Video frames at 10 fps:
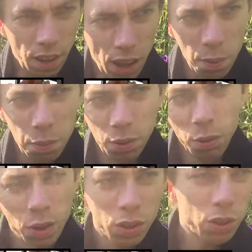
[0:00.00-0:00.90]

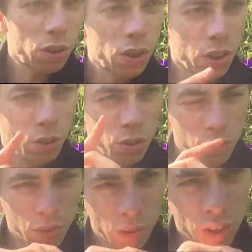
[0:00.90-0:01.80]
hypocrite, or you
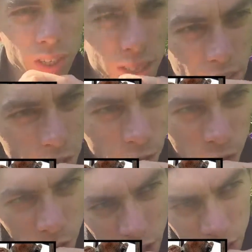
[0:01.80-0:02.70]
truly stand for
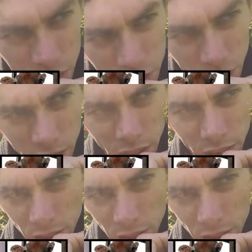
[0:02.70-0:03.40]
one thing?